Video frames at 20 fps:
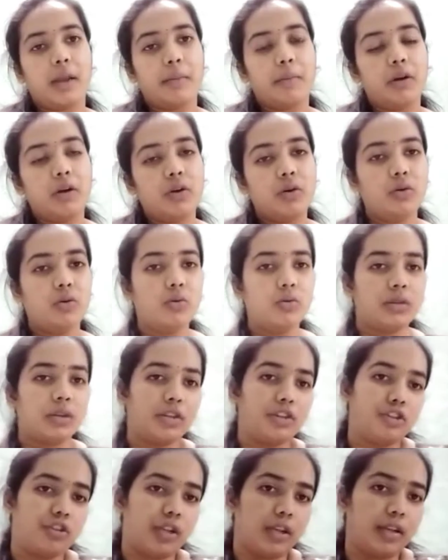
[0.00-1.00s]
are able to do
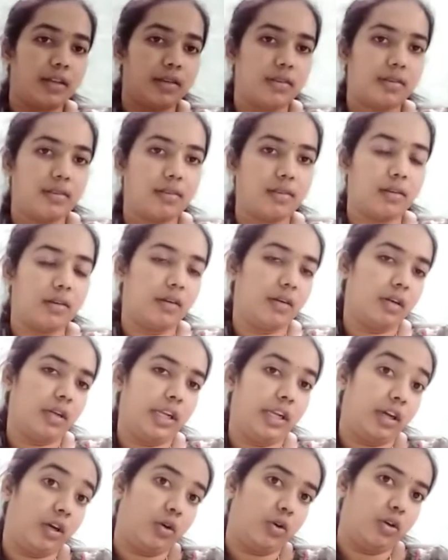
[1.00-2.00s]
such things
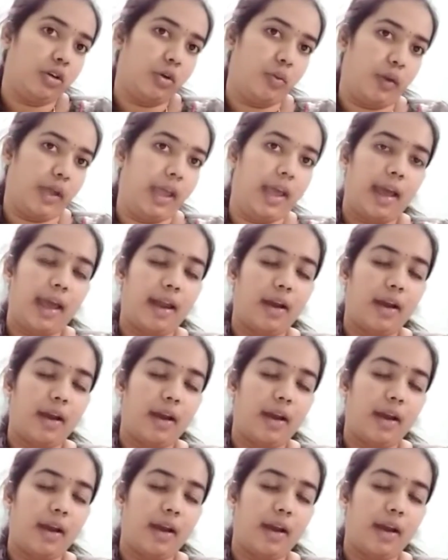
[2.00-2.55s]
in a good way.